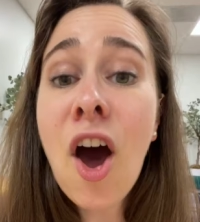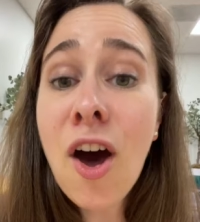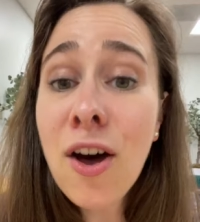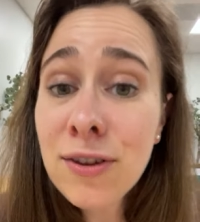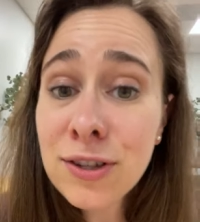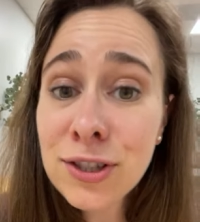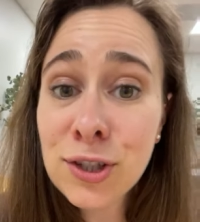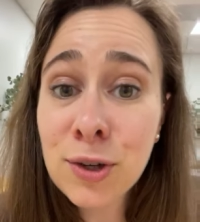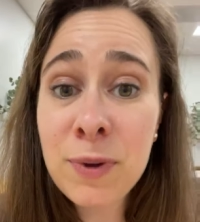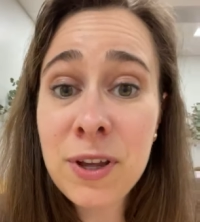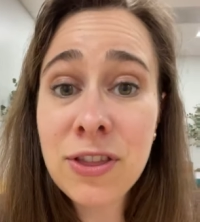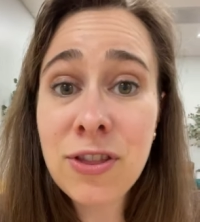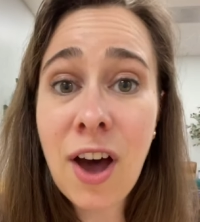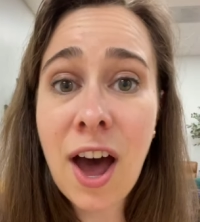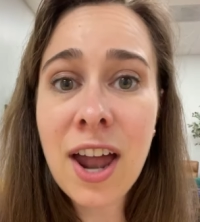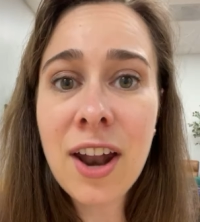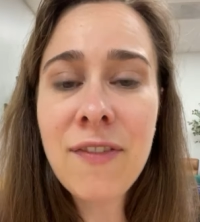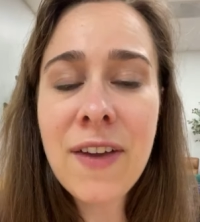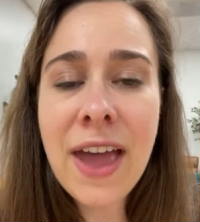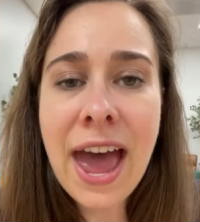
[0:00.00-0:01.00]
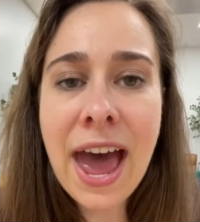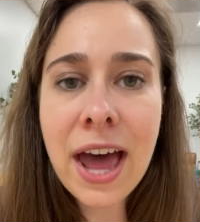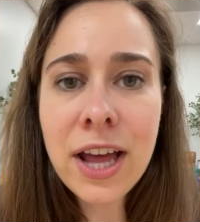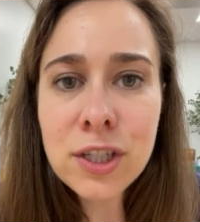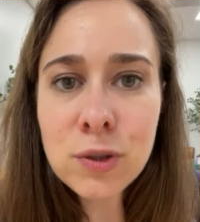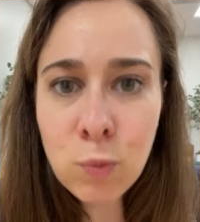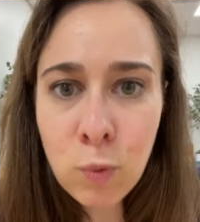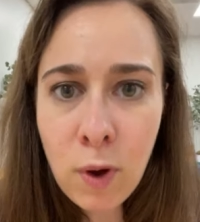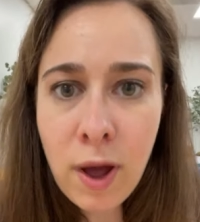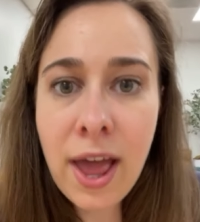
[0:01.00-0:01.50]
Laughter. When we
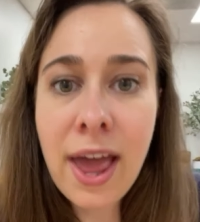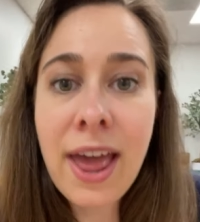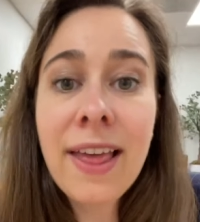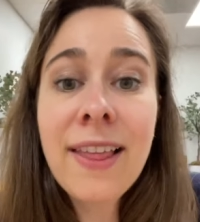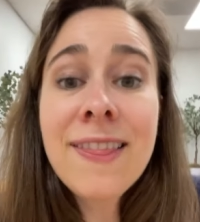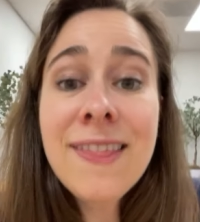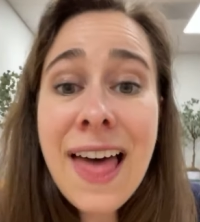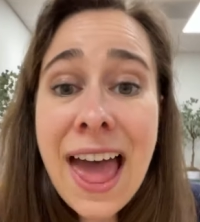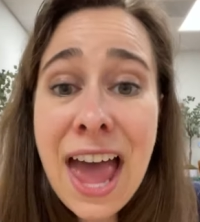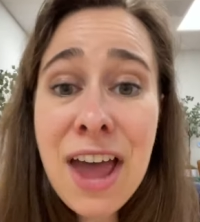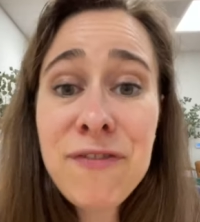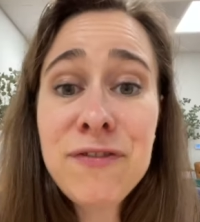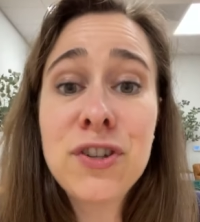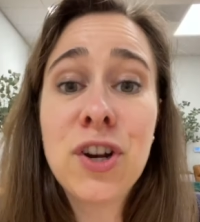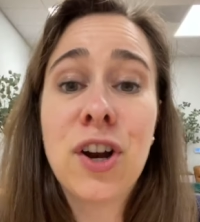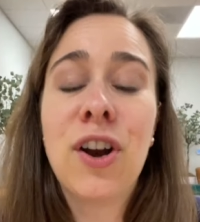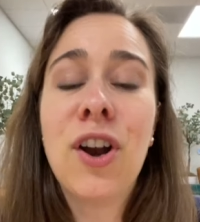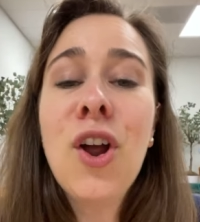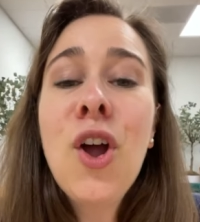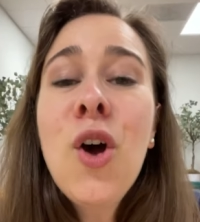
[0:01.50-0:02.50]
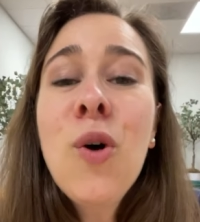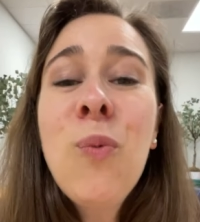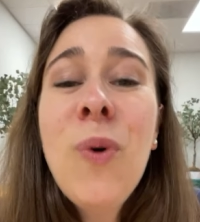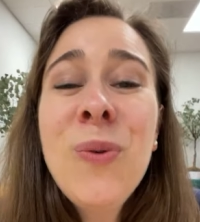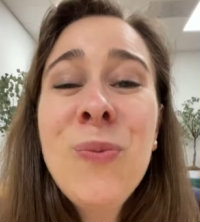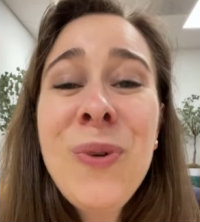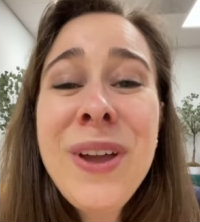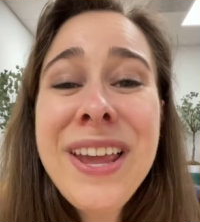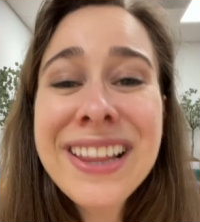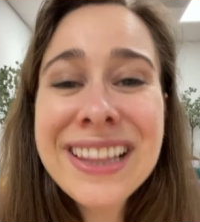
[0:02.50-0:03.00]
laugh, our hearts are
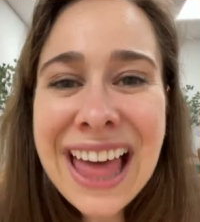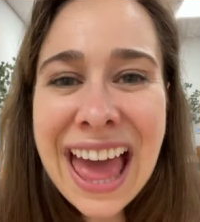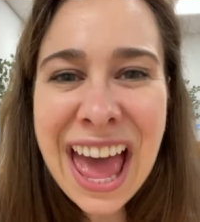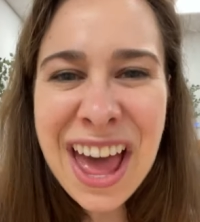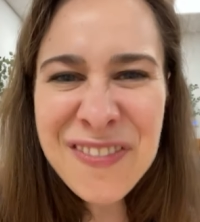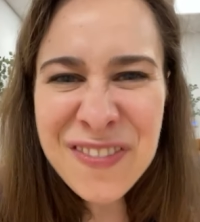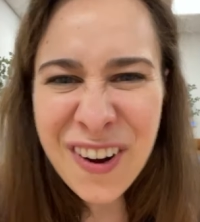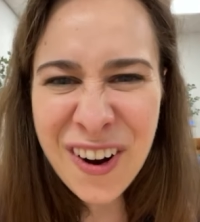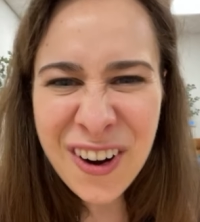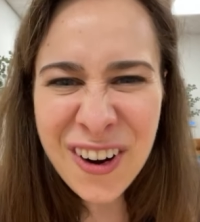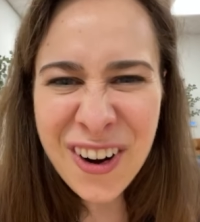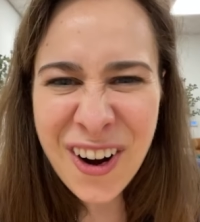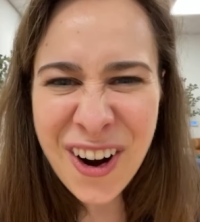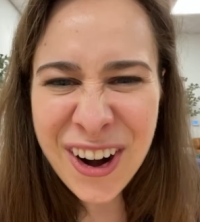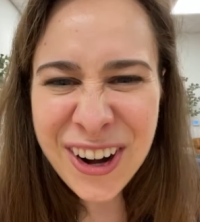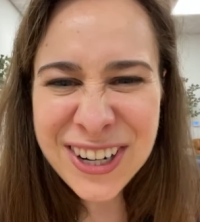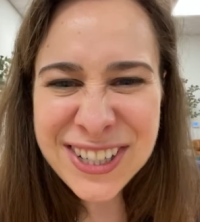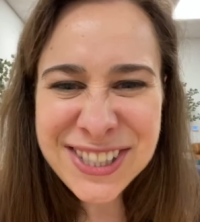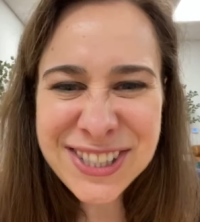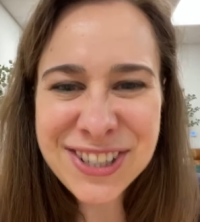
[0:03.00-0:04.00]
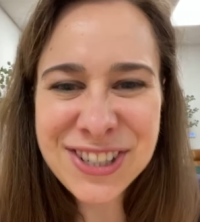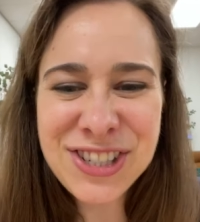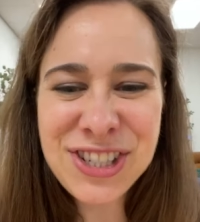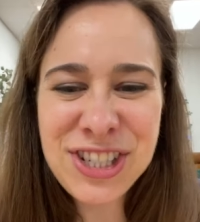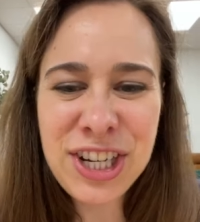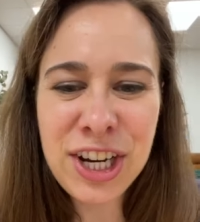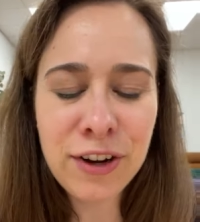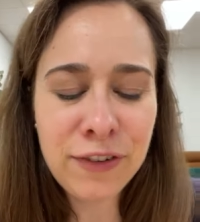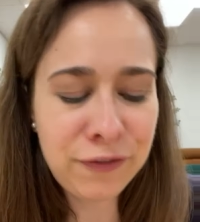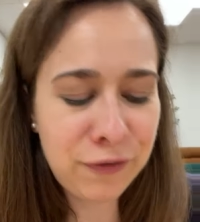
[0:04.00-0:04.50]
cheerful. And I've got some
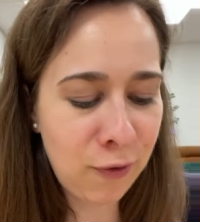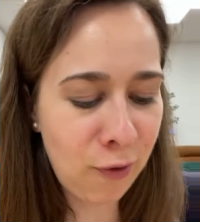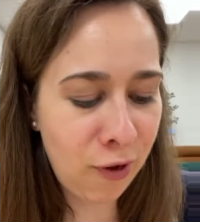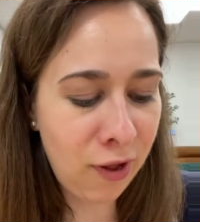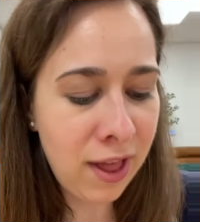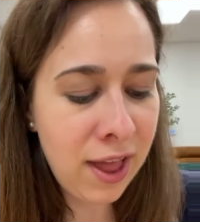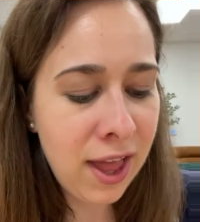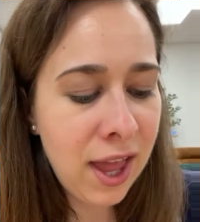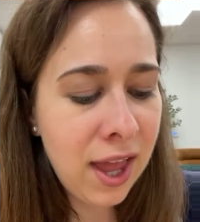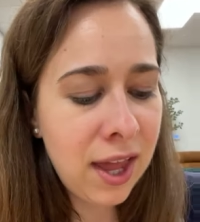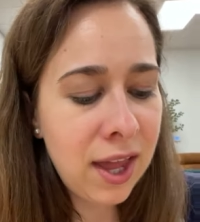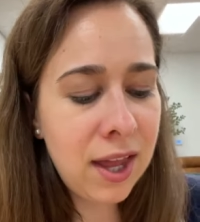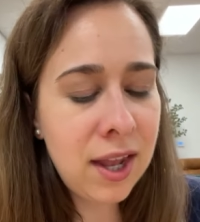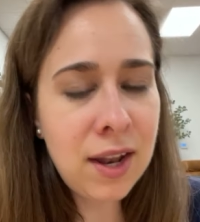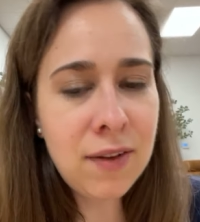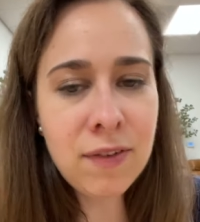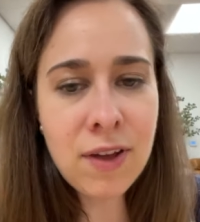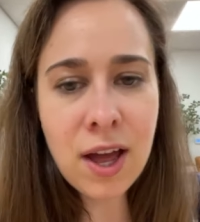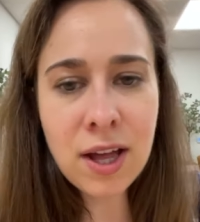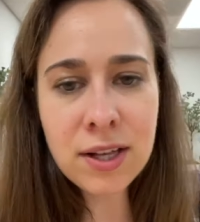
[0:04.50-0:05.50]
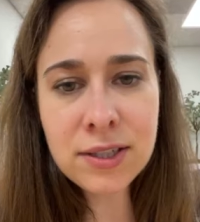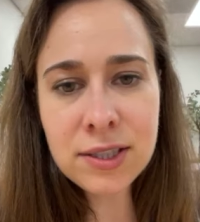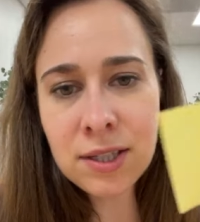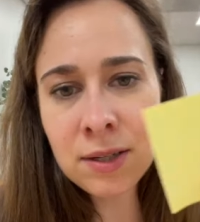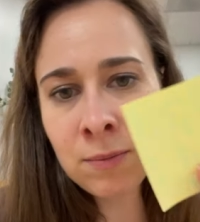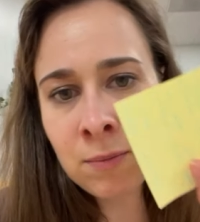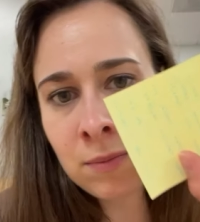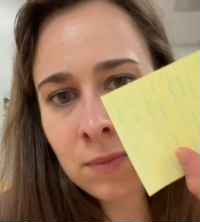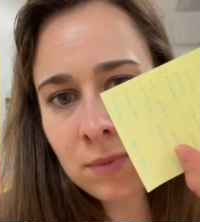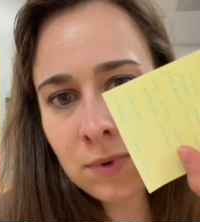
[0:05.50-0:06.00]
notes. So
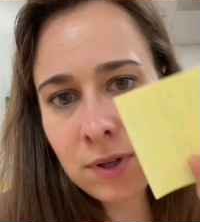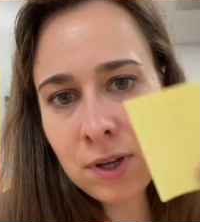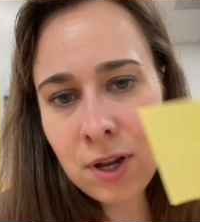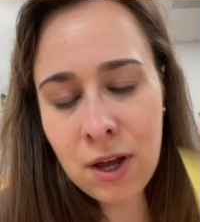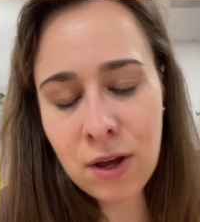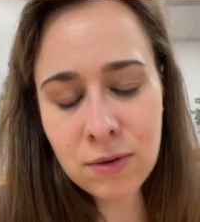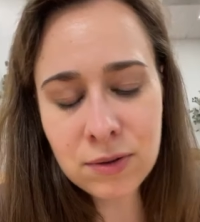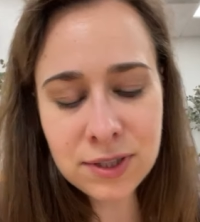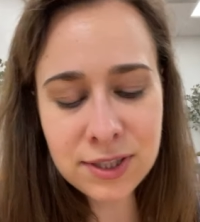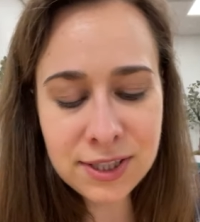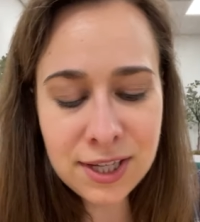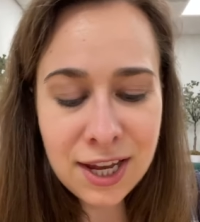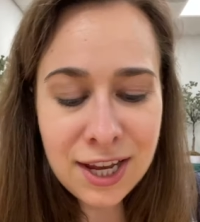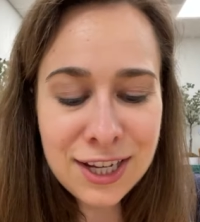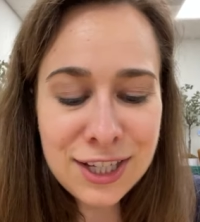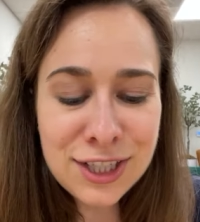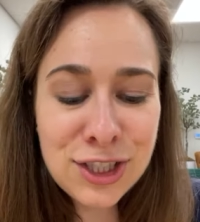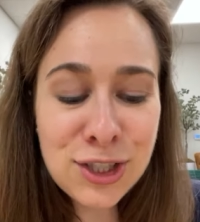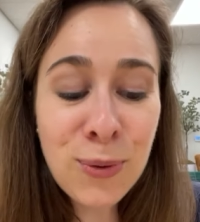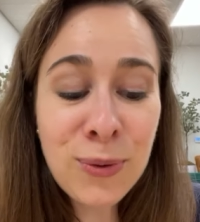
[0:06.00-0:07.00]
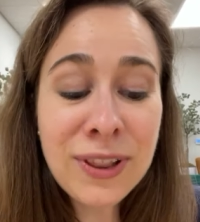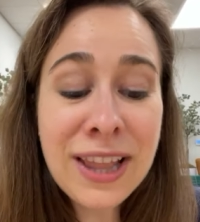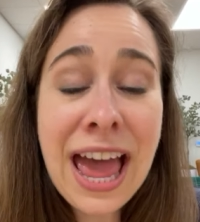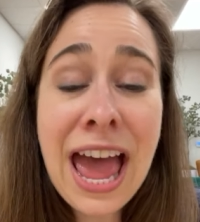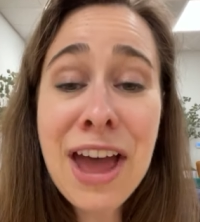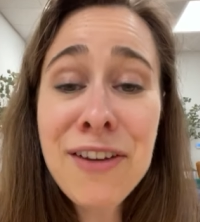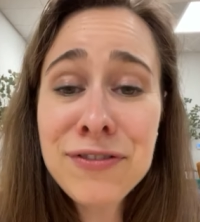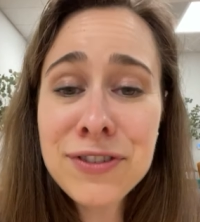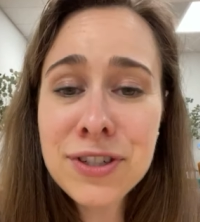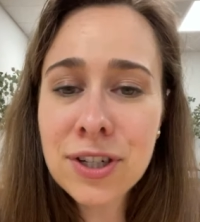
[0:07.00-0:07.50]
laughter is the best medicine.
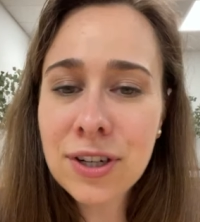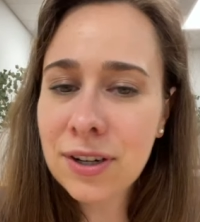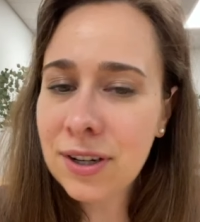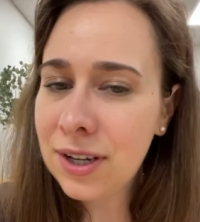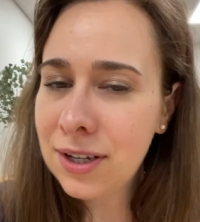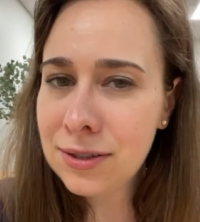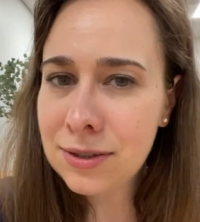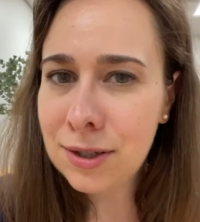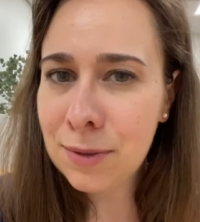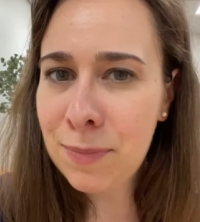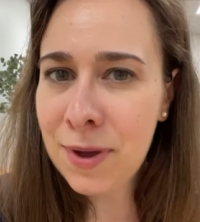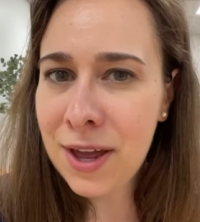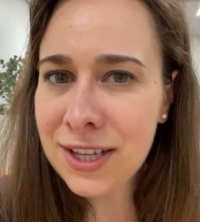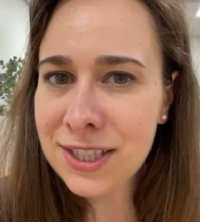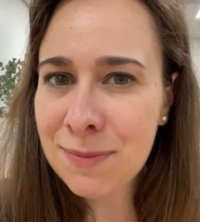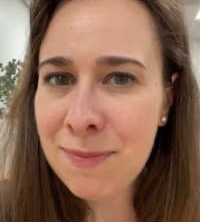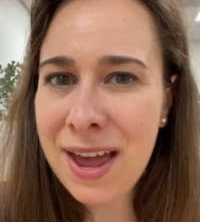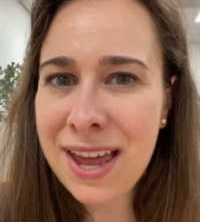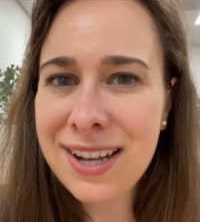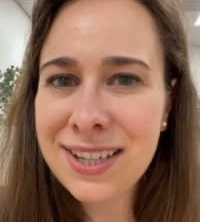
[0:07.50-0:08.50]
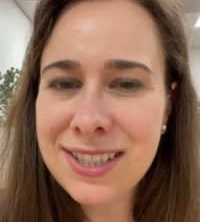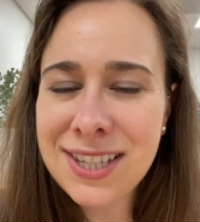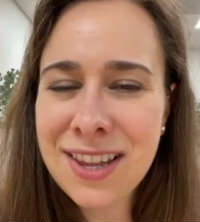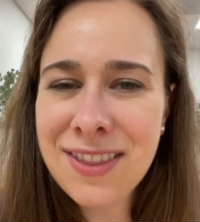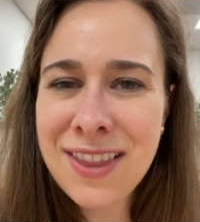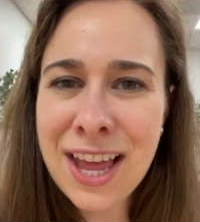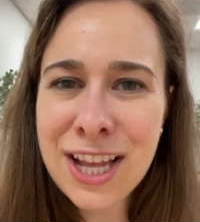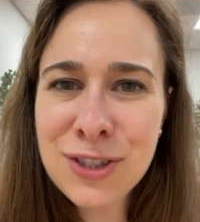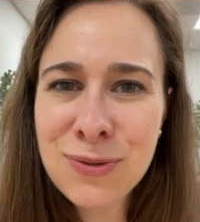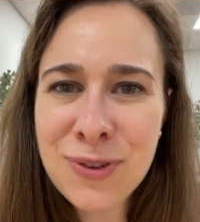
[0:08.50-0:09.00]
That's what they say. Laughter
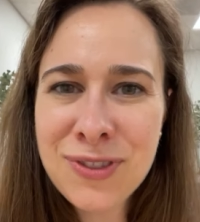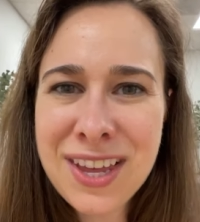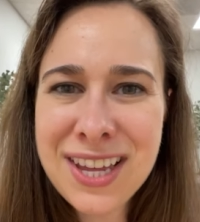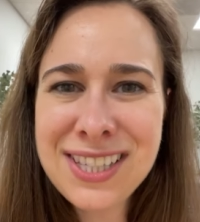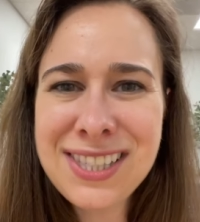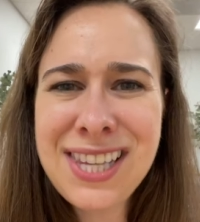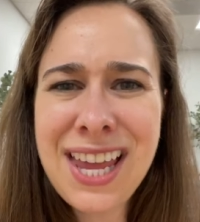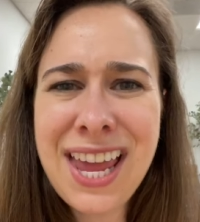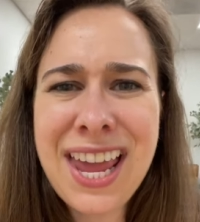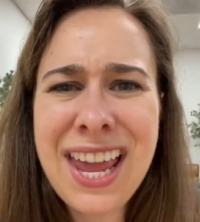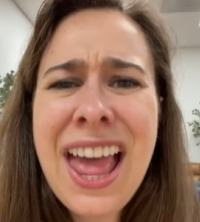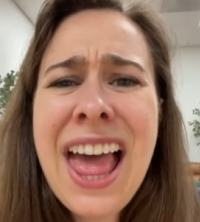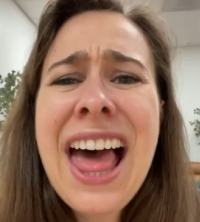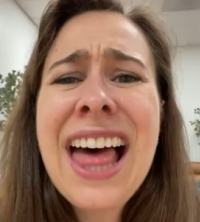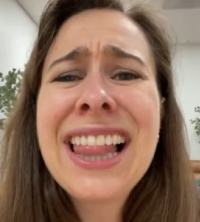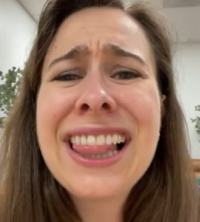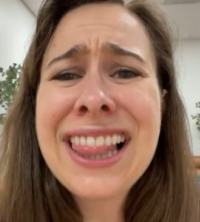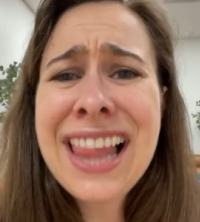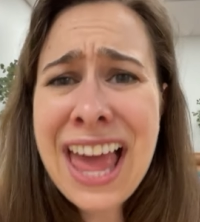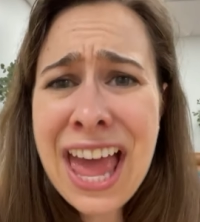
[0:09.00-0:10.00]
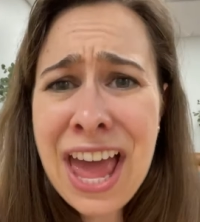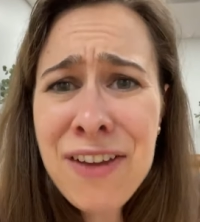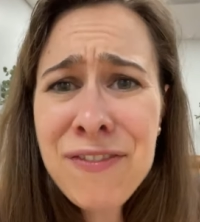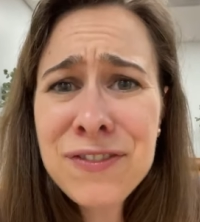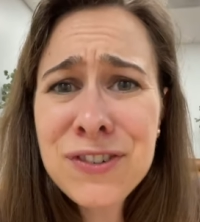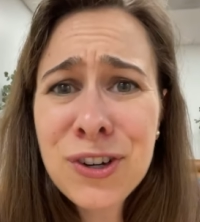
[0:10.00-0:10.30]
is great medicine.